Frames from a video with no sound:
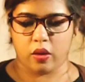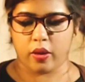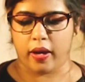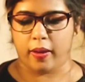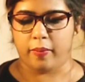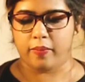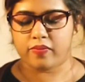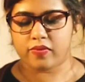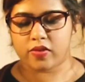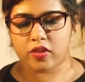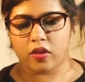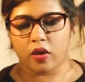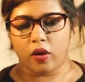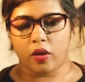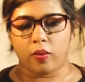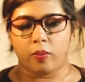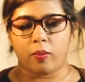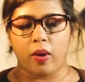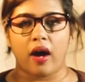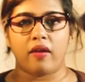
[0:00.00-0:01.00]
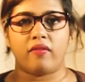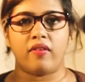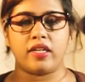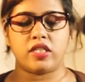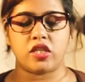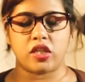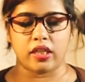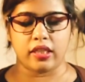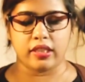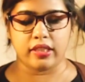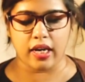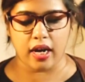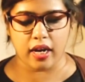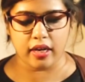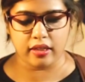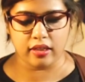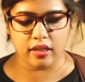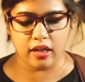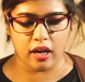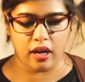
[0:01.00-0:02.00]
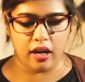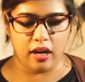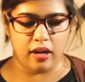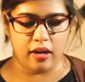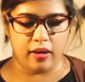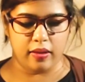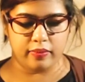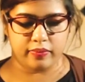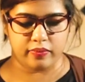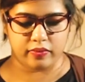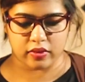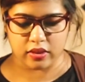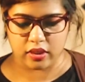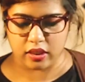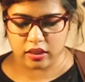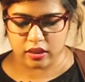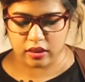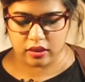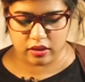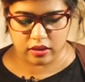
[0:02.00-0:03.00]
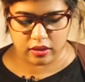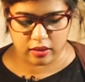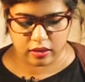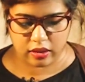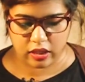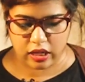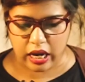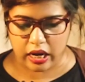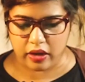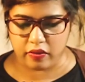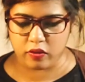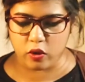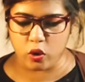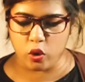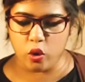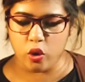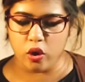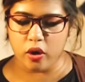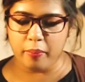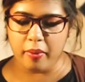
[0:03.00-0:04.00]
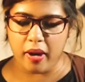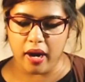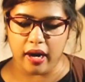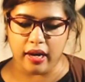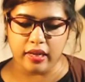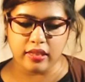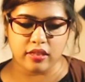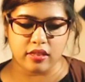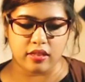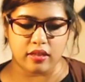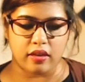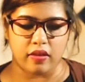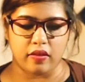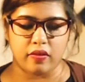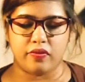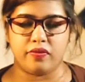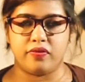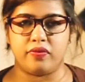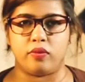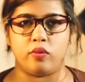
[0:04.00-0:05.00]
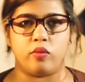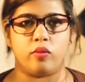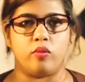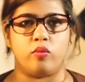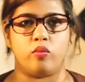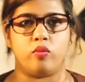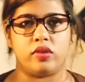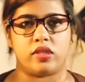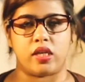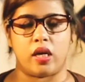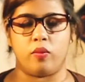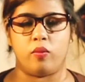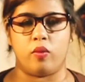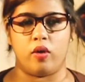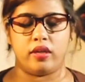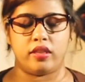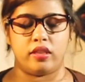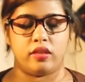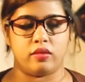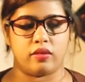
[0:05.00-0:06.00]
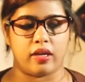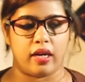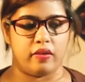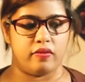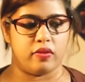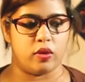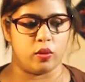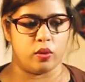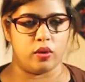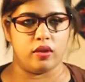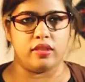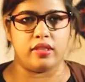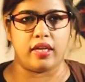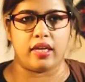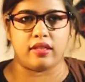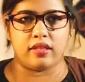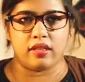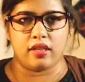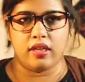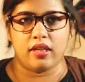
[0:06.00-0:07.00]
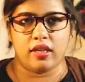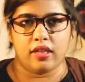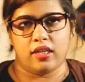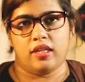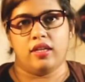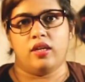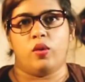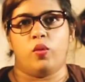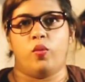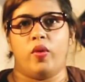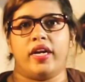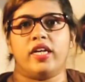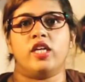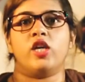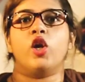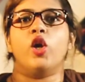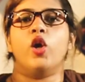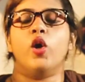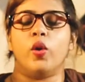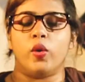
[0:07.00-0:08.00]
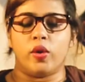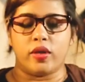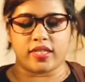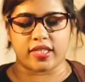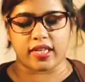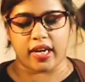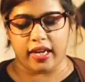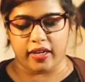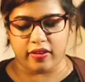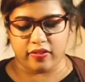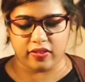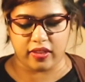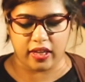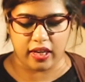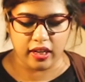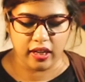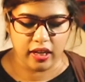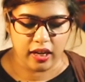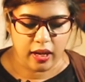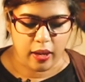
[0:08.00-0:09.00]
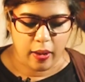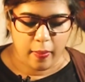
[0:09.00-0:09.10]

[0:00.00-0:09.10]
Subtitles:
Okay, so I've actually done the kind of core parts of which I wanted to kind of hold that wet glows kind of thing,